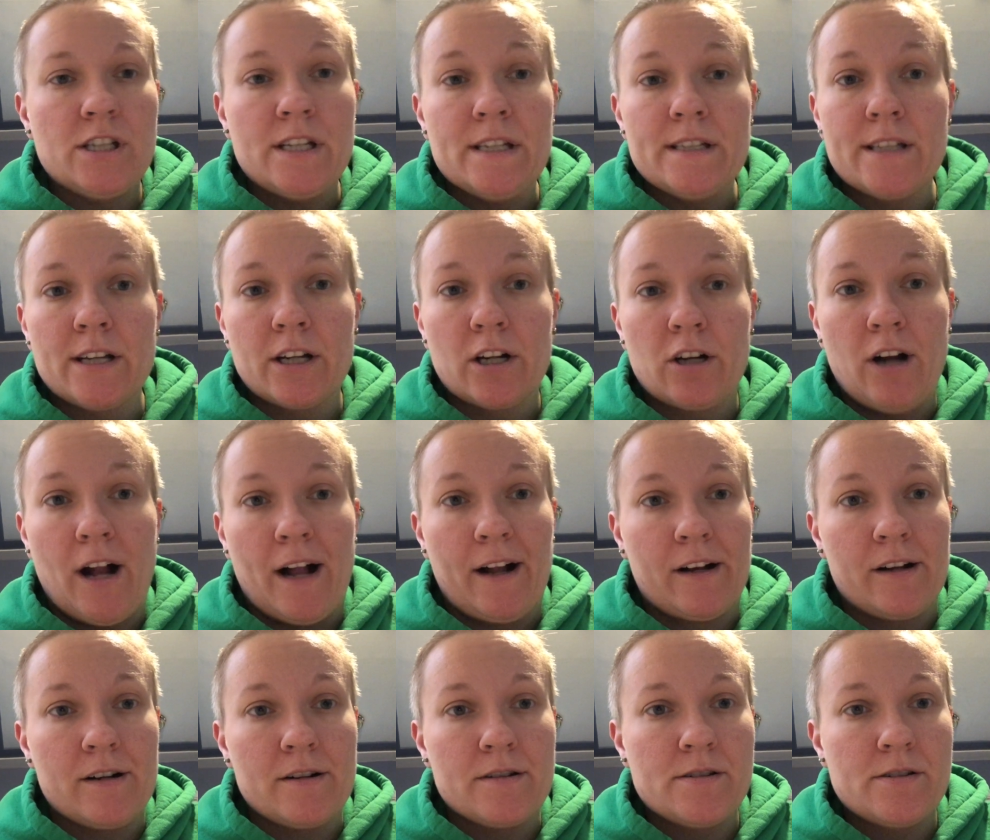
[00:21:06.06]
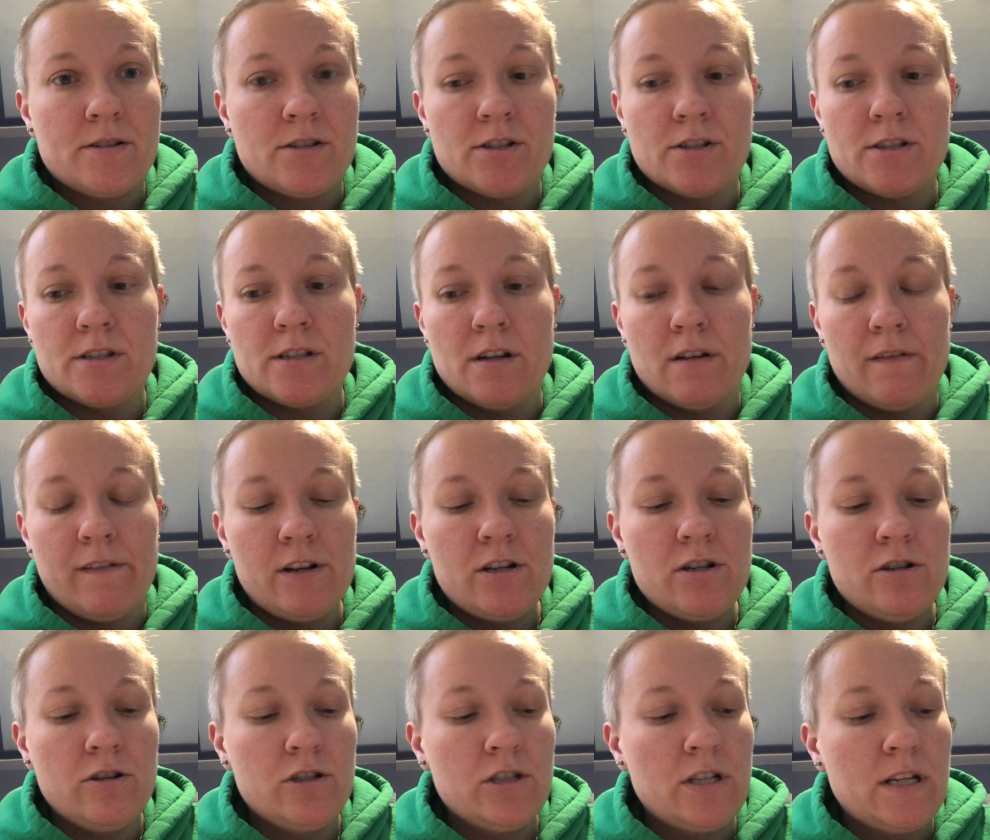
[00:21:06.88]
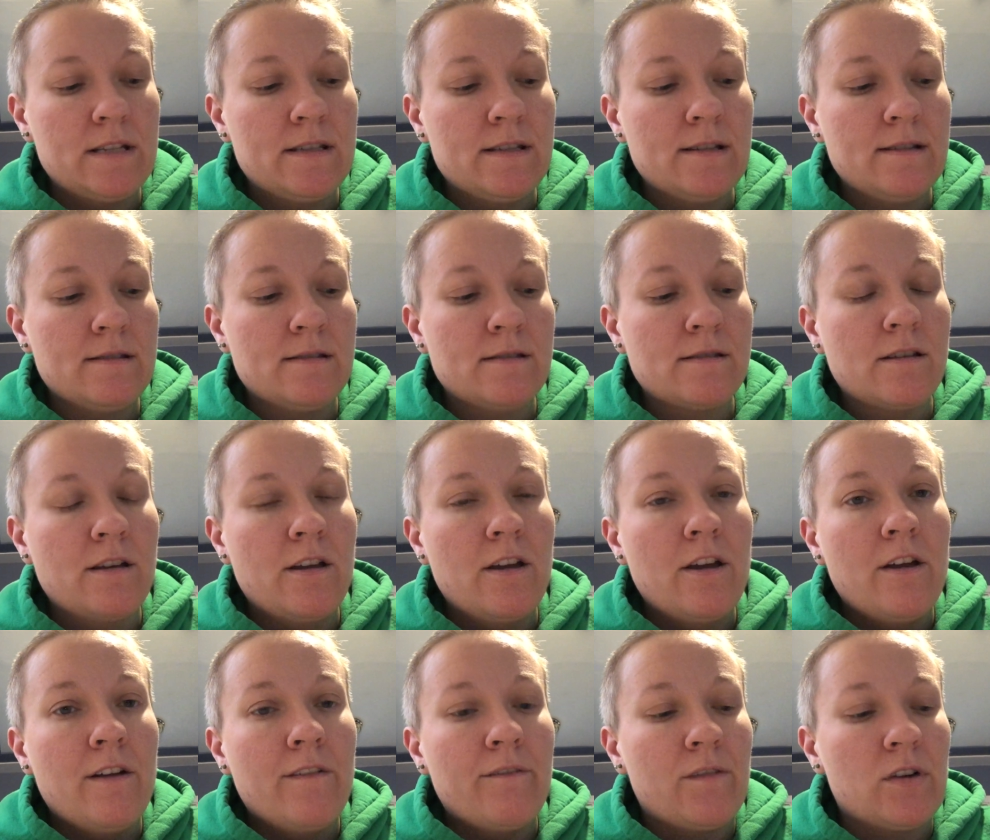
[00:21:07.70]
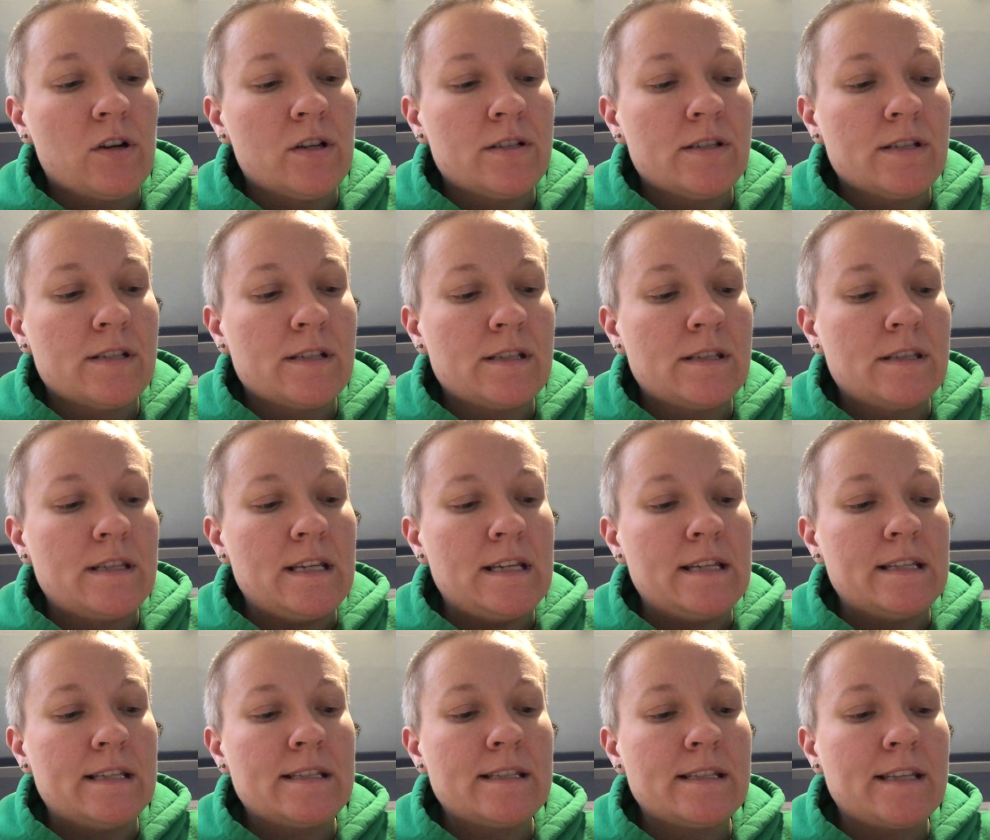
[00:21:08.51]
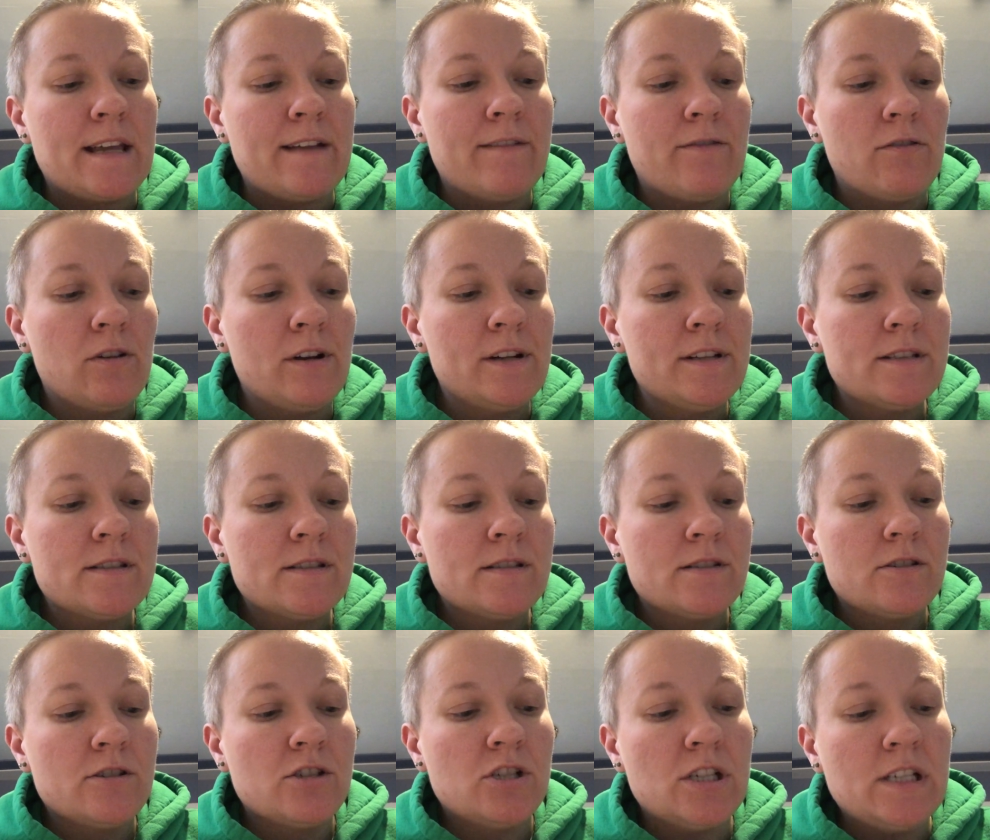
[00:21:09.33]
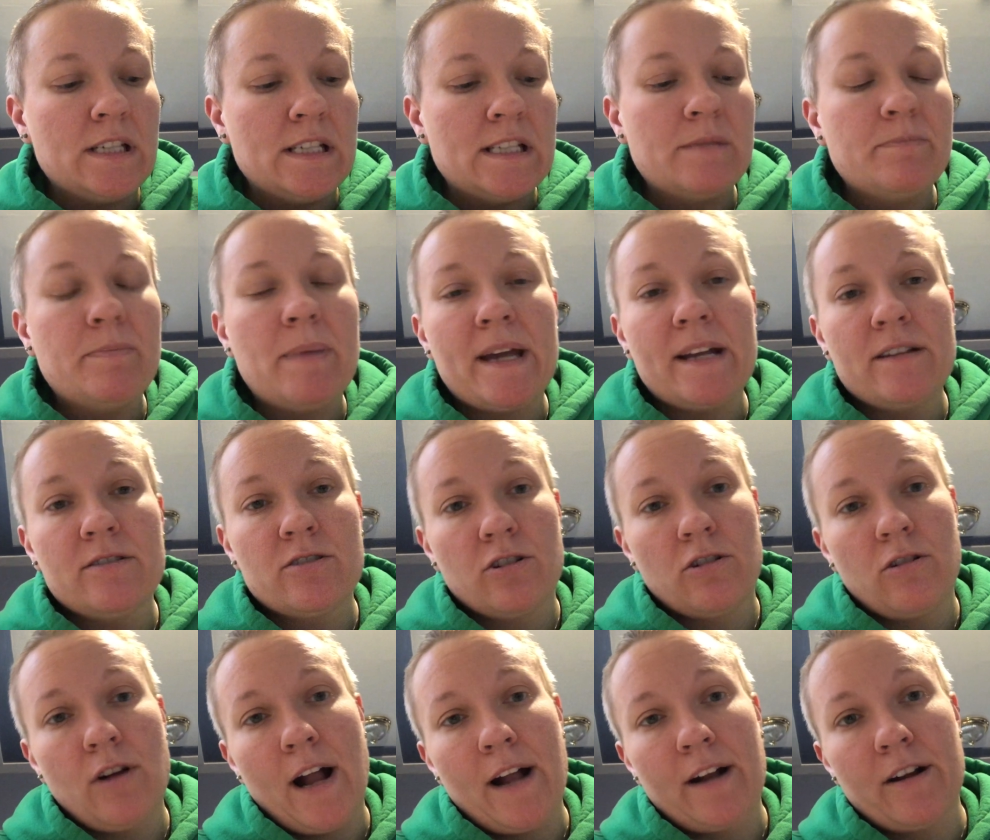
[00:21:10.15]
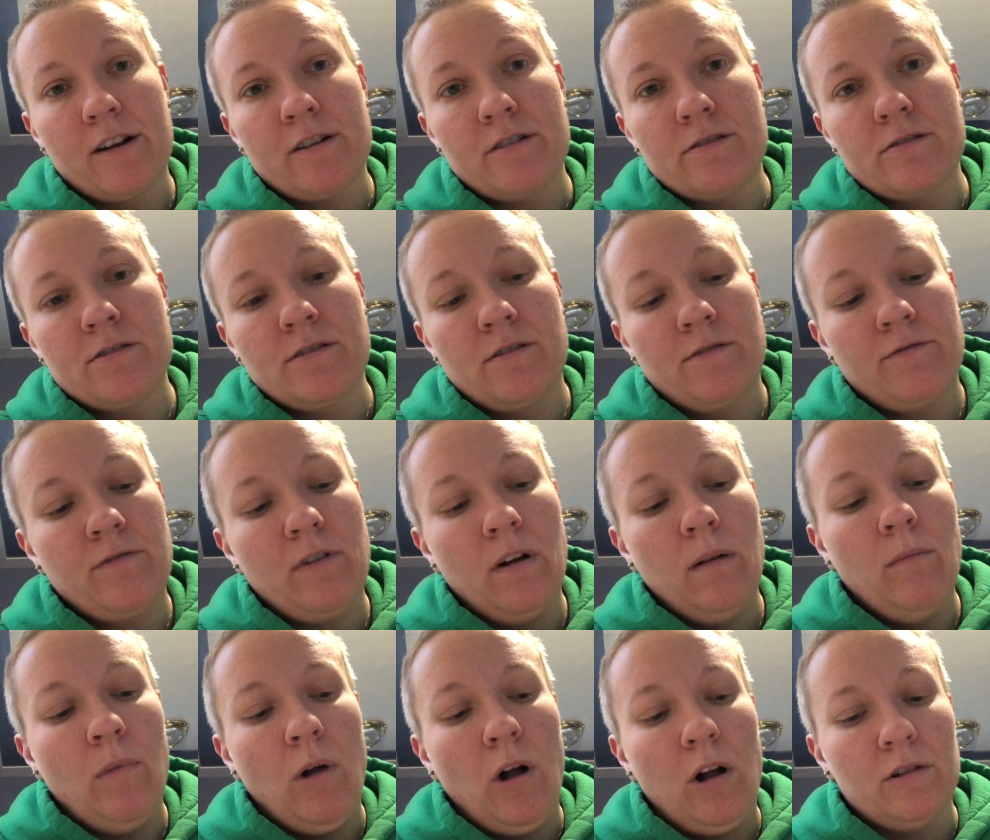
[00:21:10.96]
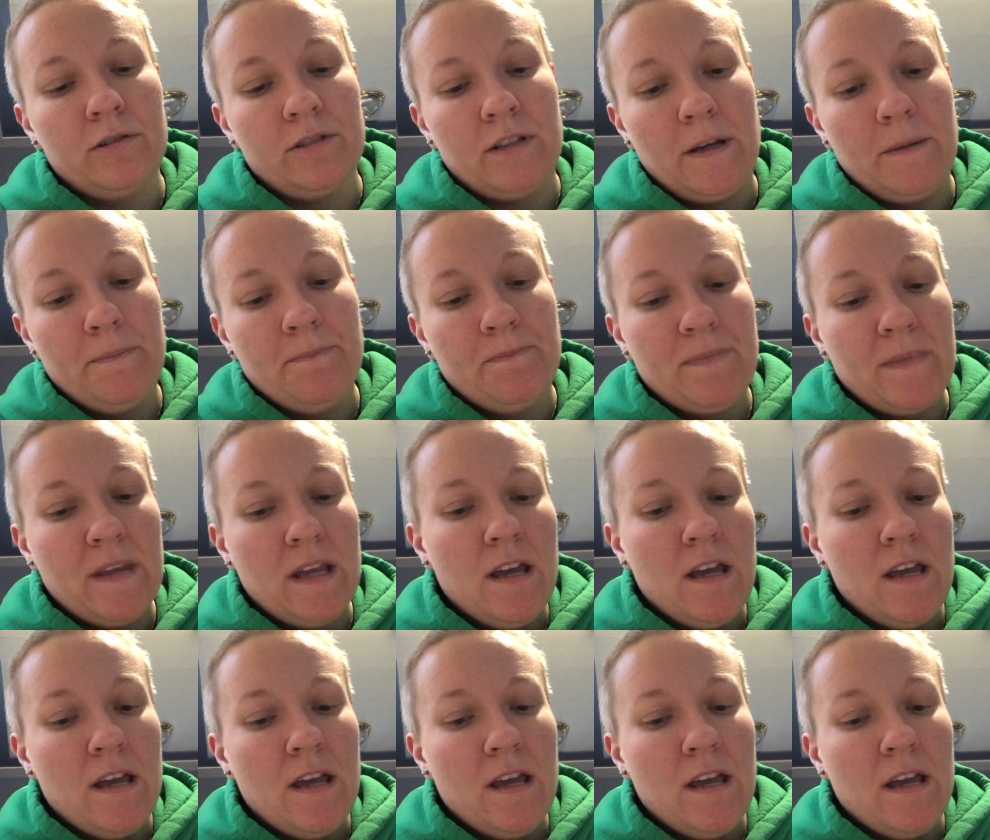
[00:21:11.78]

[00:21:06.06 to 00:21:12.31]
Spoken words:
Cheez-It crackers, just the original Cheez-Its versus the Savor-Its cheese-baked crackers from Aldi.